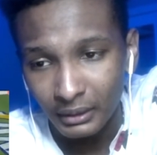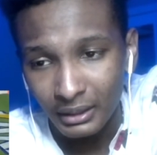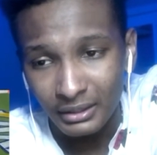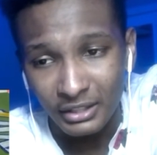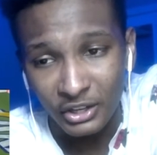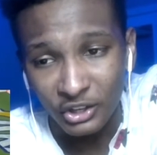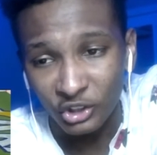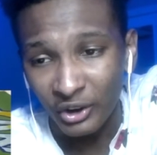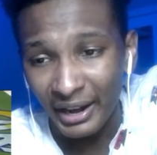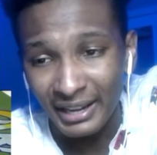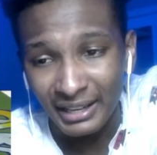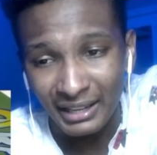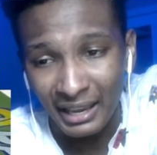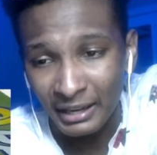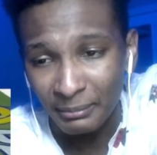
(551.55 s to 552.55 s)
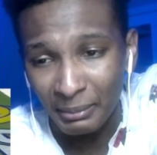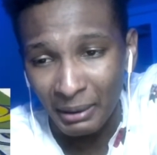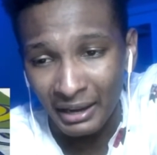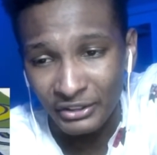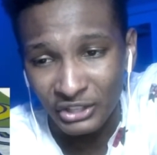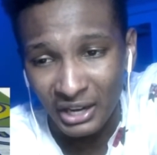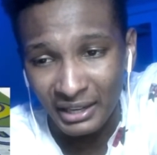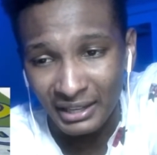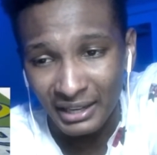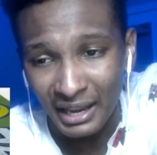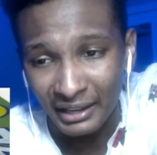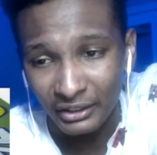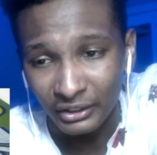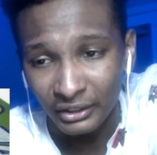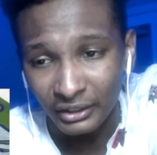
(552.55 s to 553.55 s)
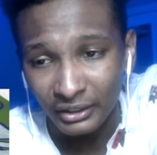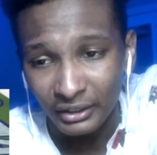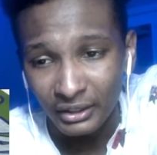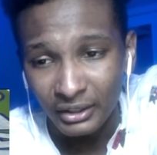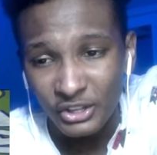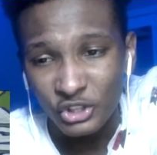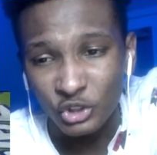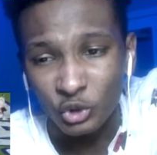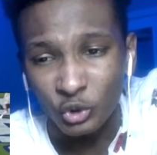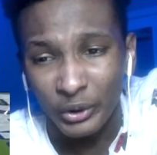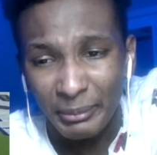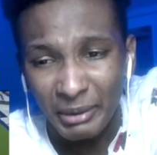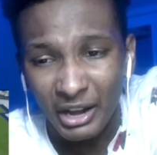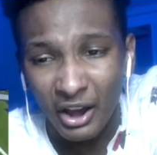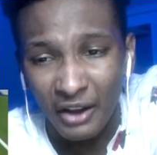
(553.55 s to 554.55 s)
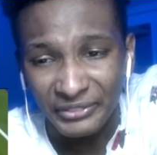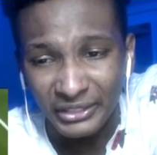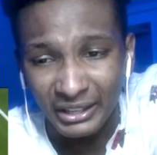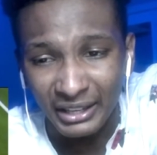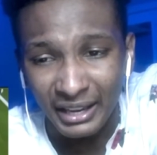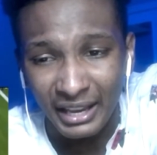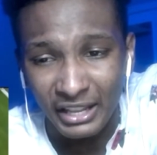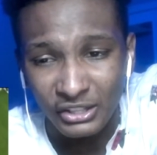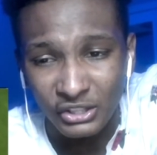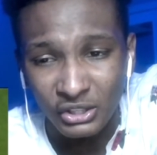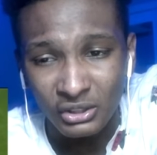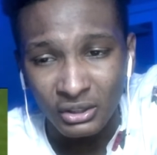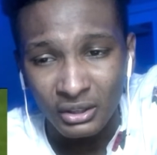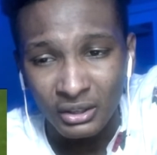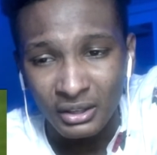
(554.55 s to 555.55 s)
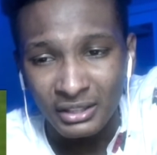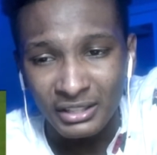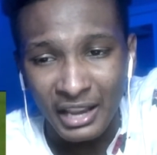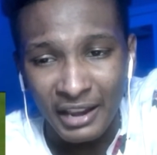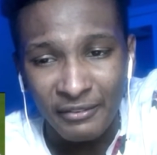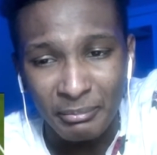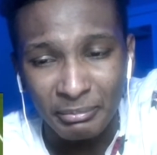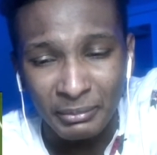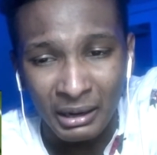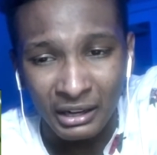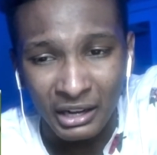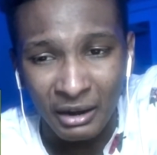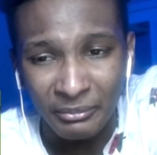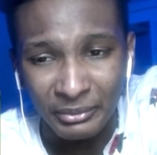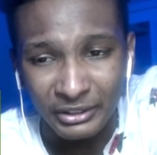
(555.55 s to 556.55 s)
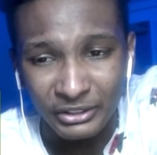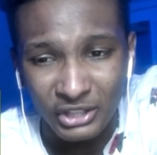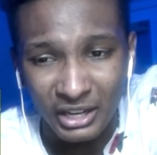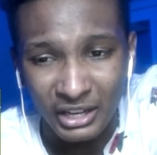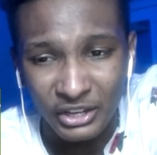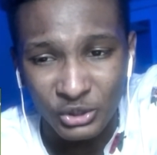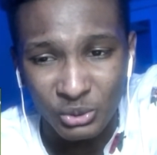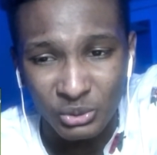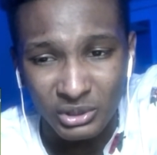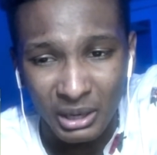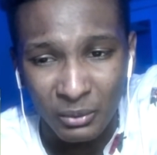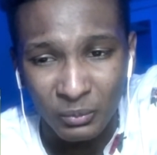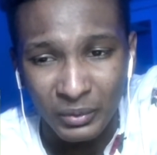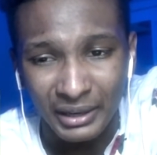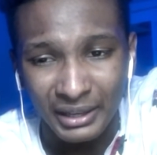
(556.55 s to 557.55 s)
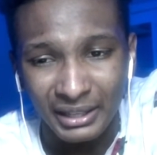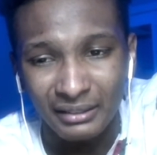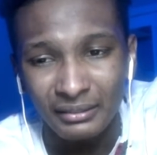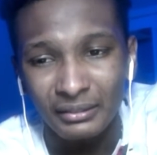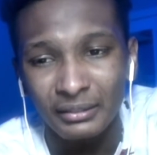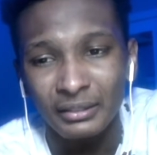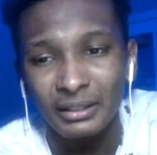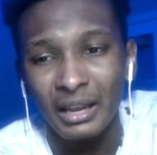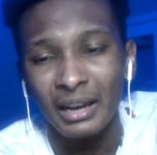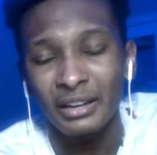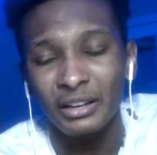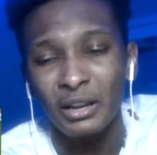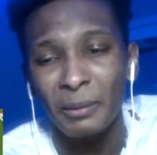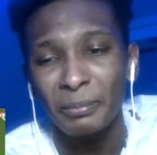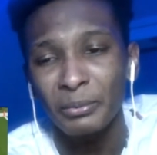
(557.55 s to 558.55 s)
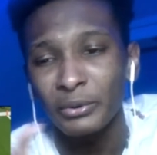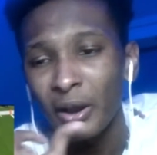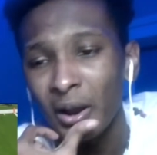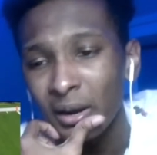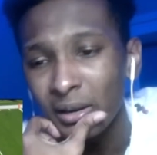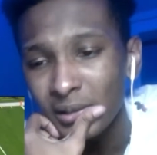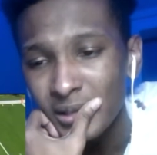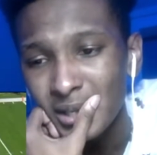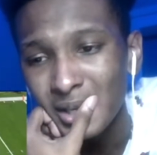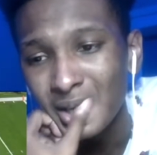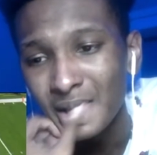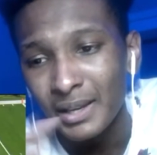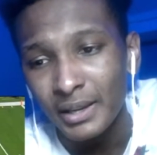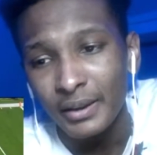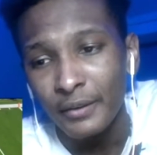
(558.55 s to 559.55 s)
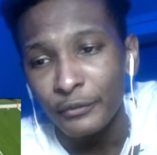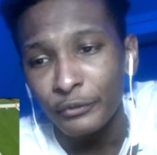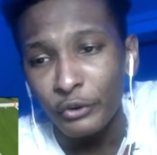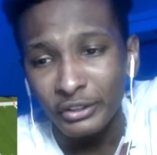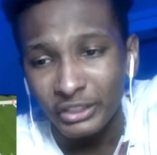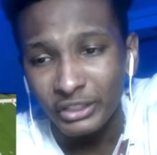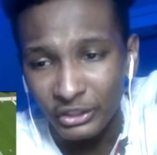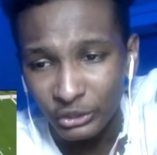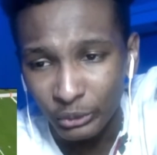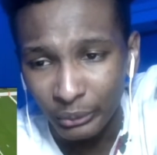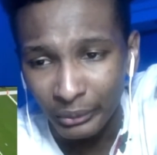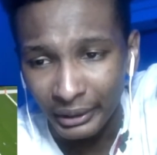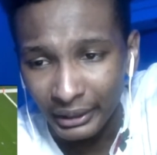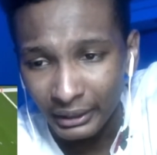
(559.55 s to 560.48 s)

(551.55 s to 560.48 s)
It's a great kick by Johnny Hekker. Screaming off the edge. David Montgomery trying to do something with it. Got a couple yards. Fourth and 3.